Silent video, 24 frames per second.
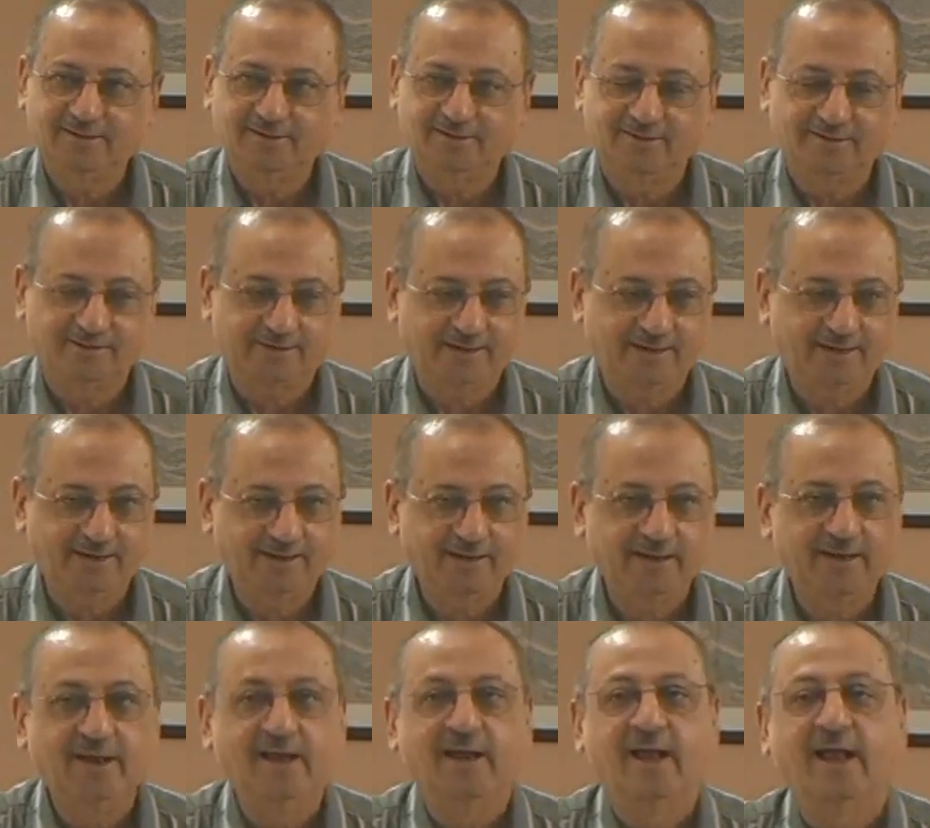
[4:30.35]
Okay.
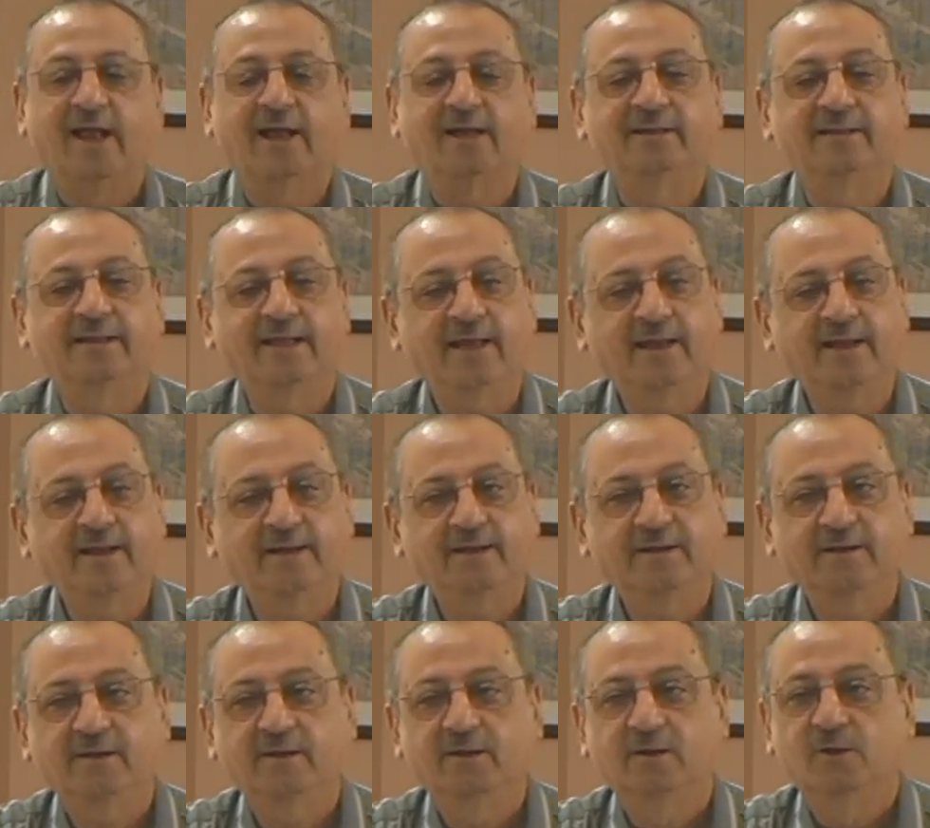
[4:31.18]
And
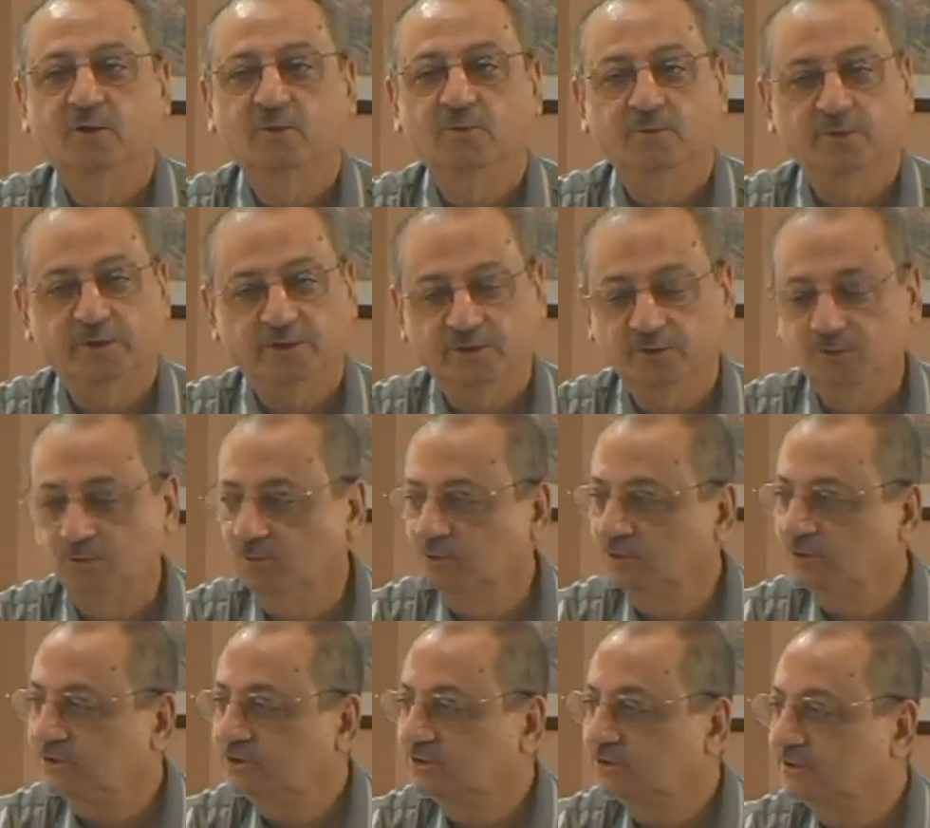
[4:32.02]
then we
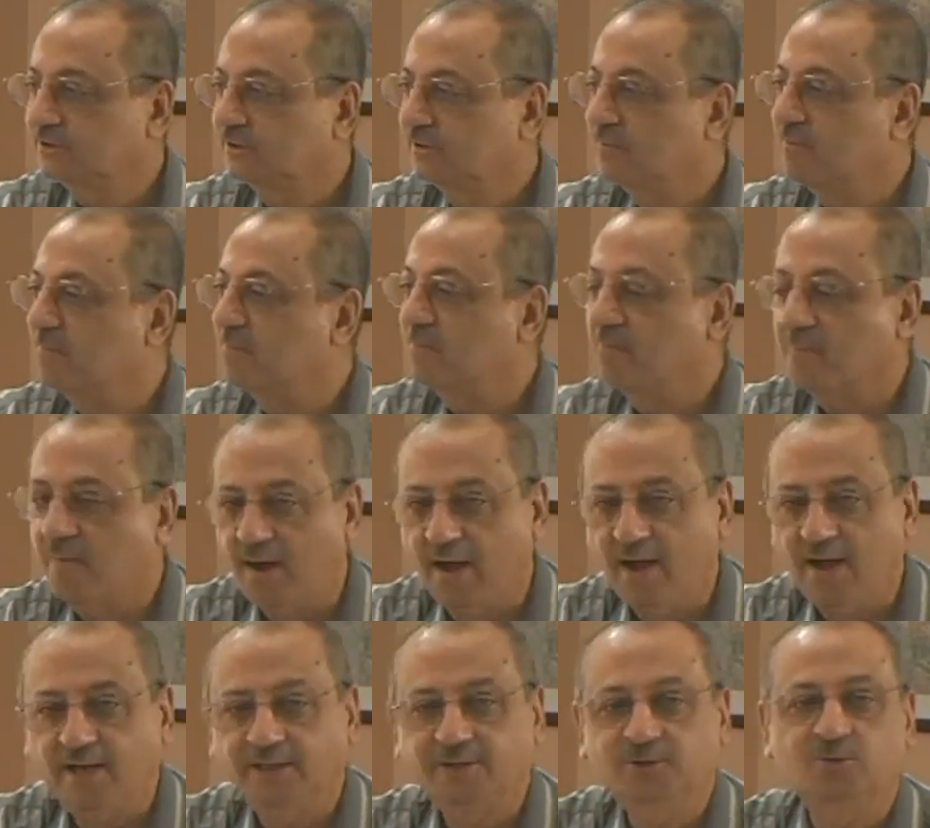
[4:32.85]
use
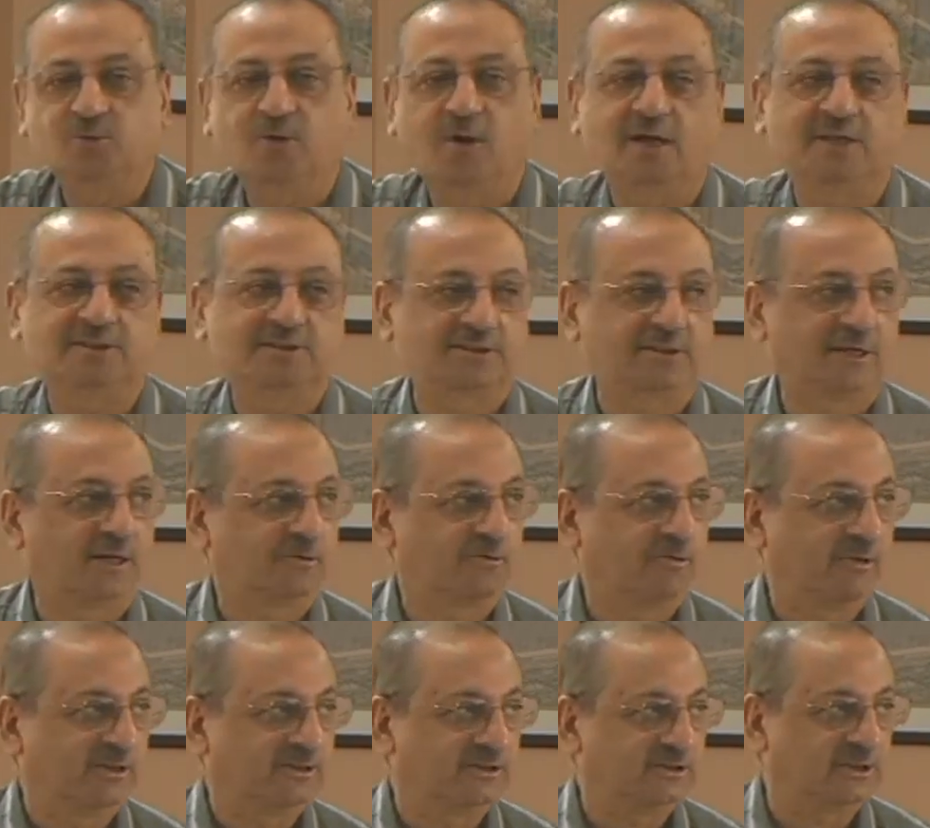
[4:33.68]
ma to ask a
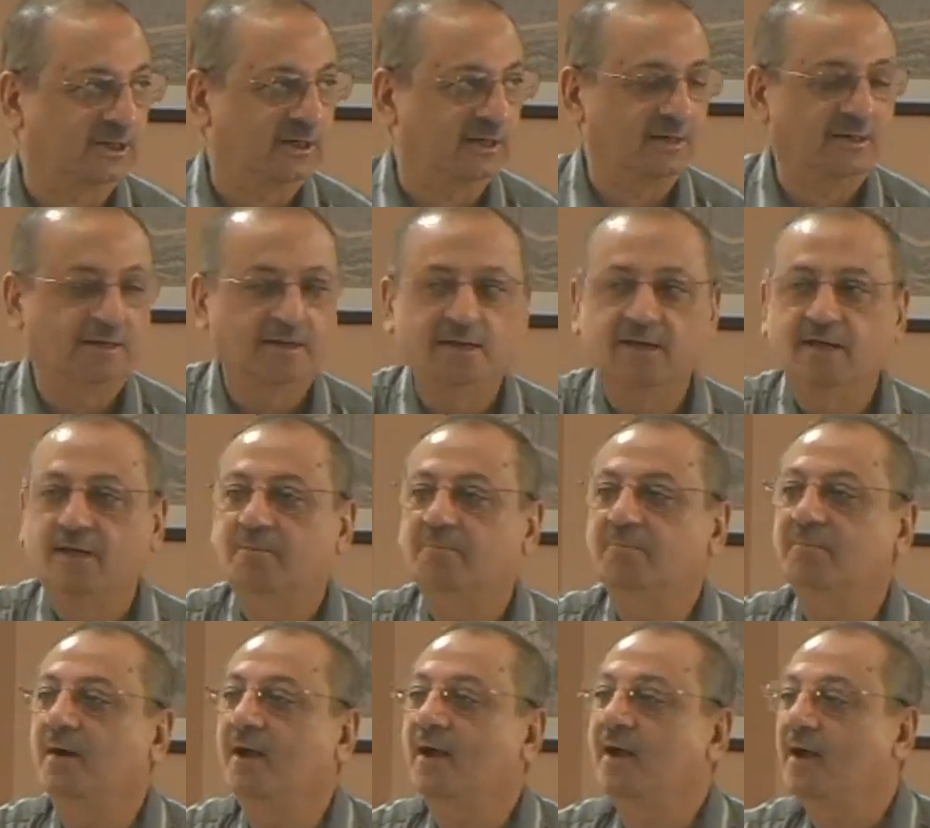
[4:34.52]
question.
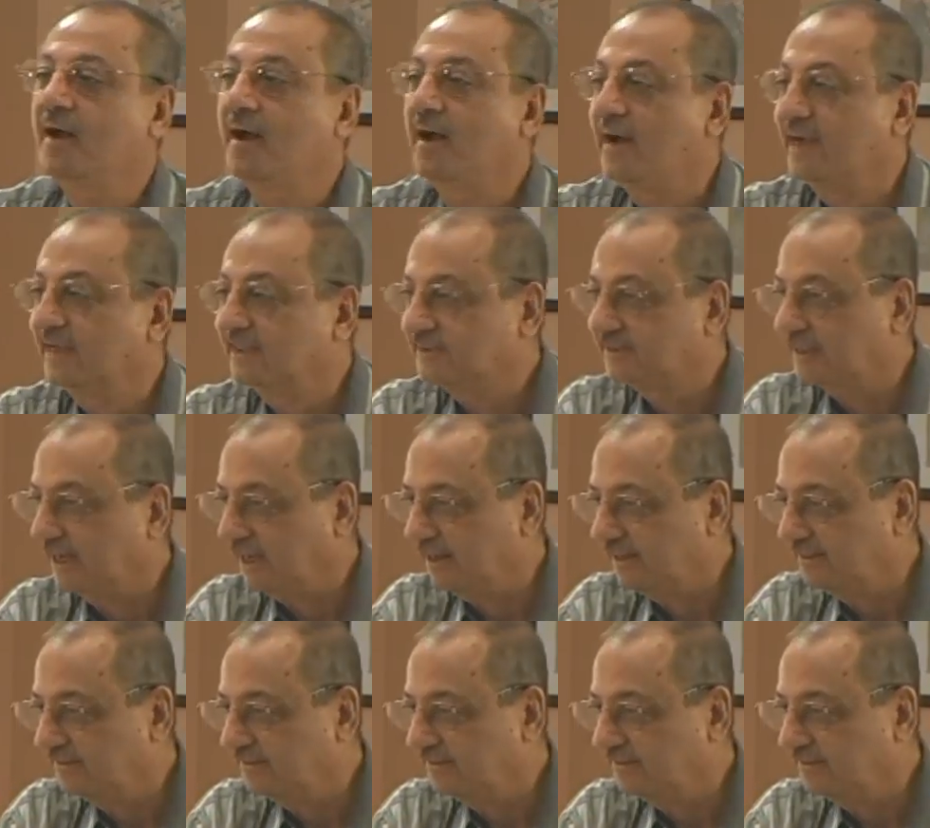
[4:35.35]
Ma haza.